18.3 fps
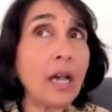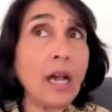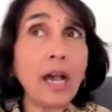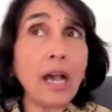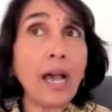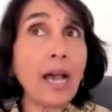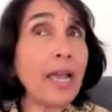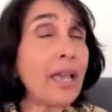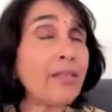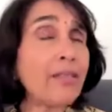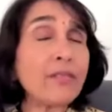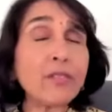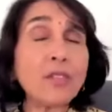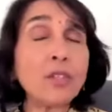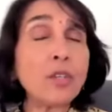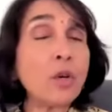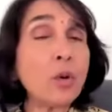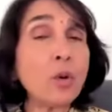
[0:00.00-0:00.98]
I have
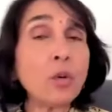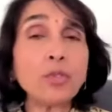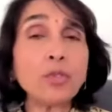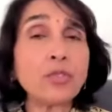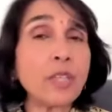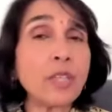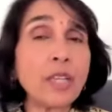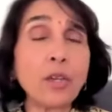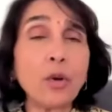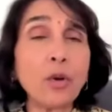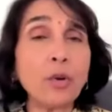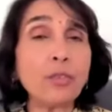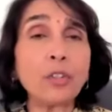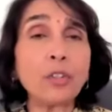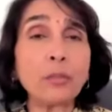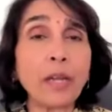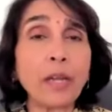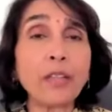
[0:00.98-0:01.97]
no say
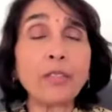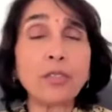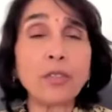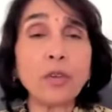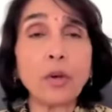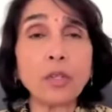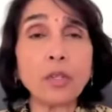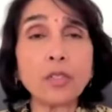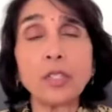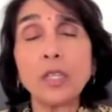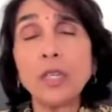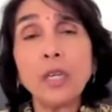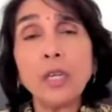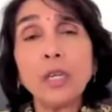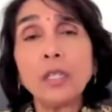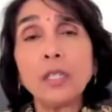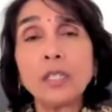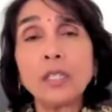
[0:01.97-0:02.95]
over my thoughts,
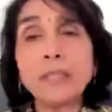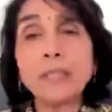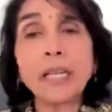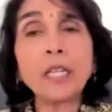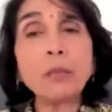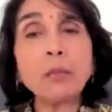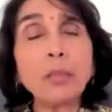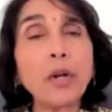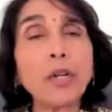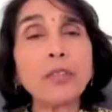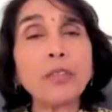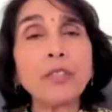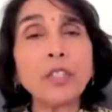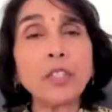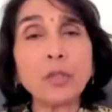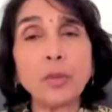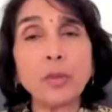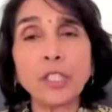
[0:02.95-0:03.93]
the second part of
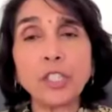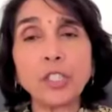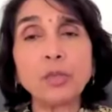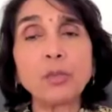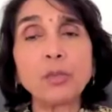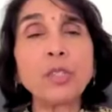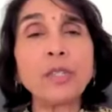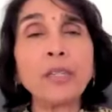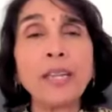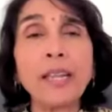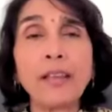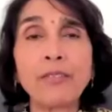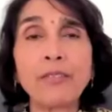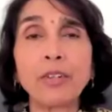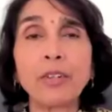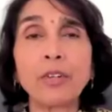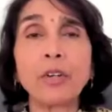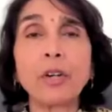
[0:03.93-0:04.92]
the question would
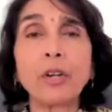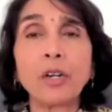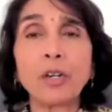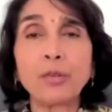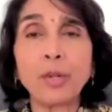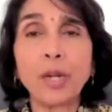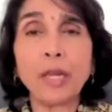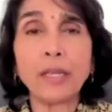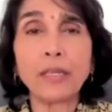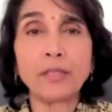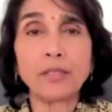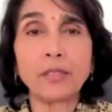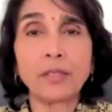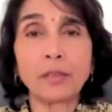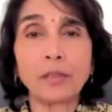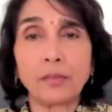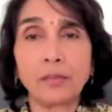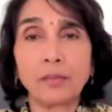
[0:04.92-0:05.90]
never arise.